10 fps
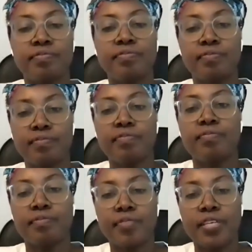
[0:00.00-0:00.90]

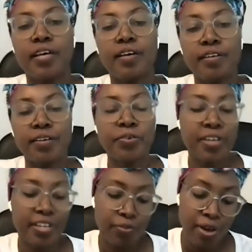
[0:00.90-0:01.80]
Mm-hmm. Yeah.
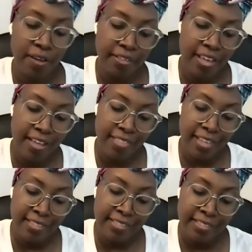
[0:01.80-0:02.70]
Okay. Wow. Yeah.
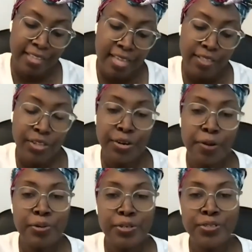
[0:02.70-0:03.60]
That's the
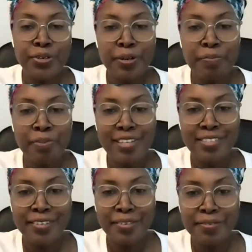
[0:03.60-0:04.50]
numbers are
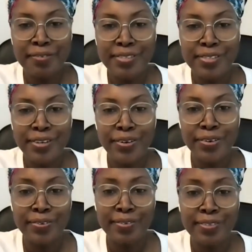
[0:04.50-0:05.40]
impressive.
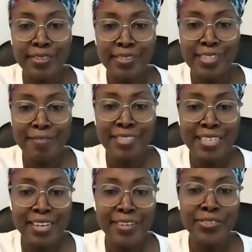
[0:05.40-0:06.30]
So
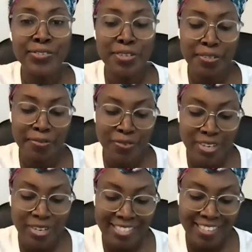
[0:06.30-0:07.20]
17 countries,
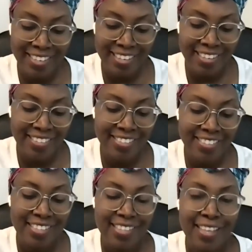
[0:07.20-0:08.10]
40 states,
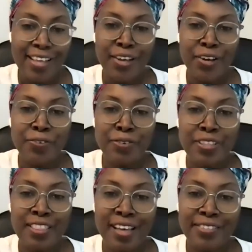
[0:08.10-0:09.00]
yeah. over
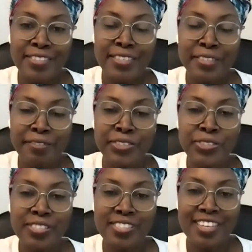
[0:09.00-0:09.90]
a thousand
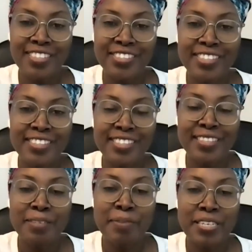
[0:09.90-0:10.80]
individual sessions.
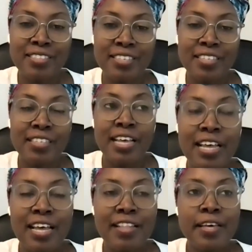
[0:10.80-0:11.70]
That's amazing.
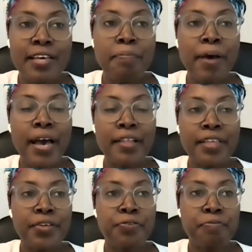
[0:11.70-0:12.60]
And the impact
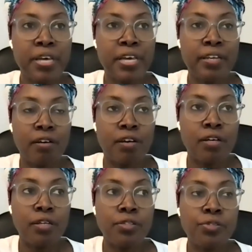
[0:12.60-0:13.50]
that you've made
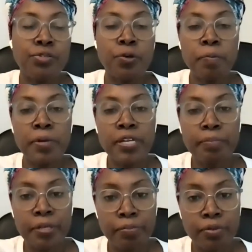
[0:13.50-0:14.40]
on so
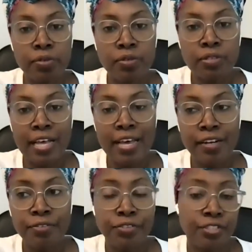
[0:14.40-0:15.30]
many people at
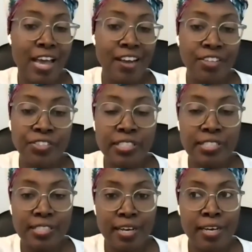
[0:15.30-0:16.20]
a
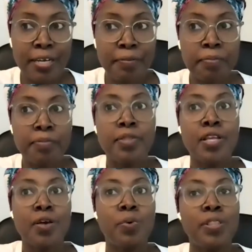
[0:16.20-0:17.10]
challenging time
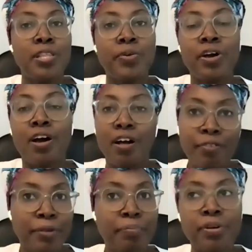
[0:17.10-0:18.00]
when they were
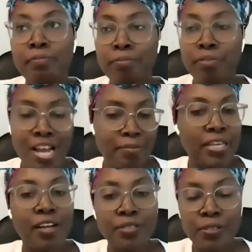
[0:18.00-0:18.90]
already pr-
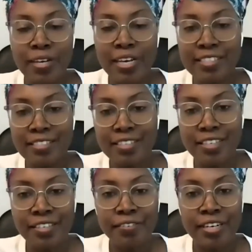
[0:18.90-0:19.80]
probably also
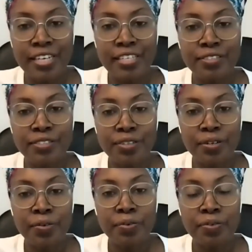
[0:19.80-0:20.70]
isolated, right?
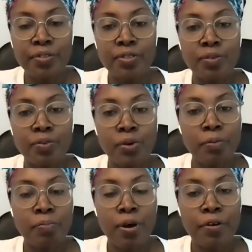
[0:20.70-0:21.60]
So what
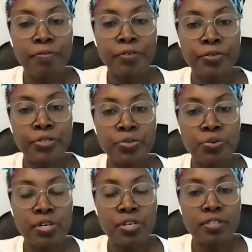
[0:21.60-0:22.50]
a powerful
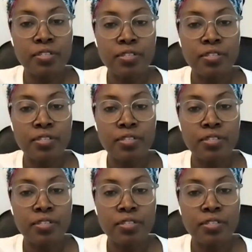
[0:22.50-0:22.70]
resource.